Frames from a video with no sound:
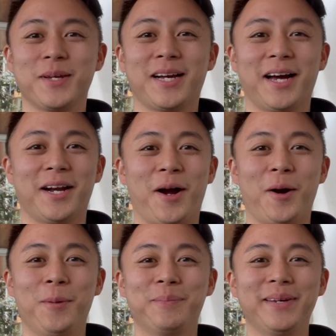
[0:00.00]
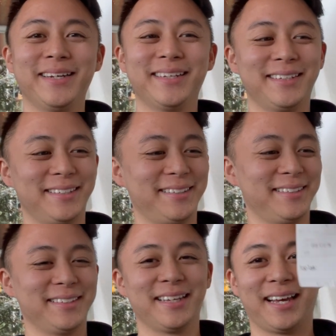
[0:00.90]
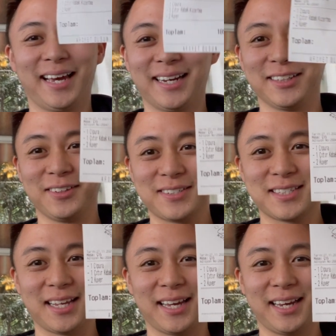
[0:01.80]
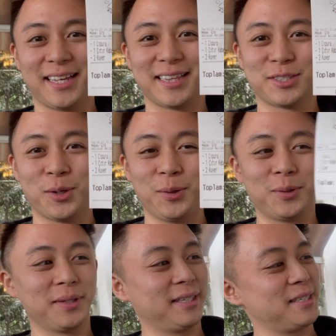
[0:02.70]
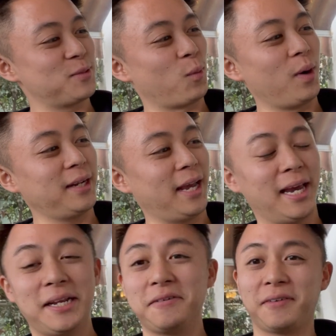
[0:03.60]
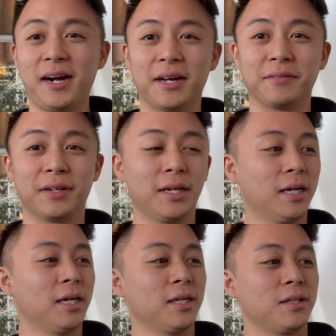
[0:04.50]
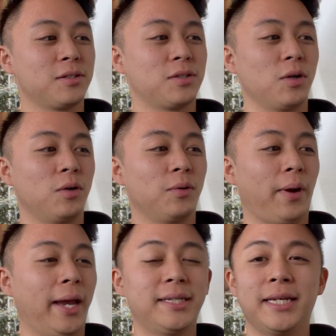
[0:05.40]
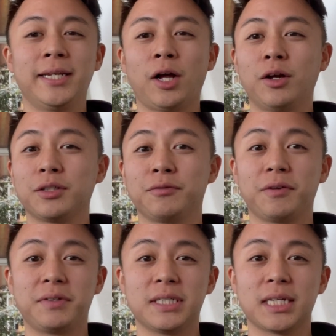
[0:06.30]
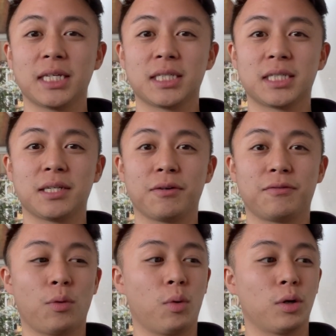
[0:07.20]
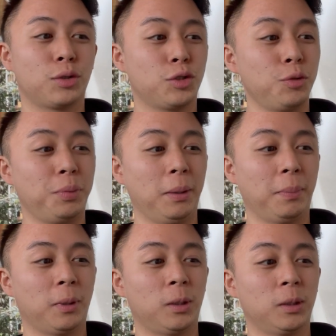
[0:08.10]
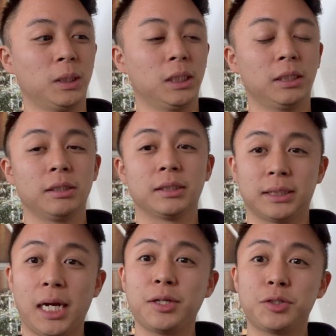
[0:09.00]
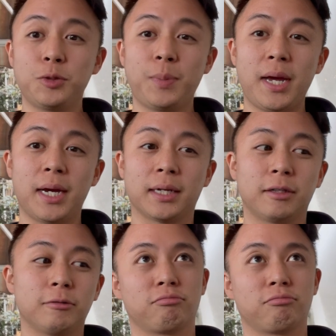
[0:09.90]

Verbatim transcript: we got our bill, and it looks like the total is one eighty-five. So eighteen dollars and fifty cents for two people, not too bad.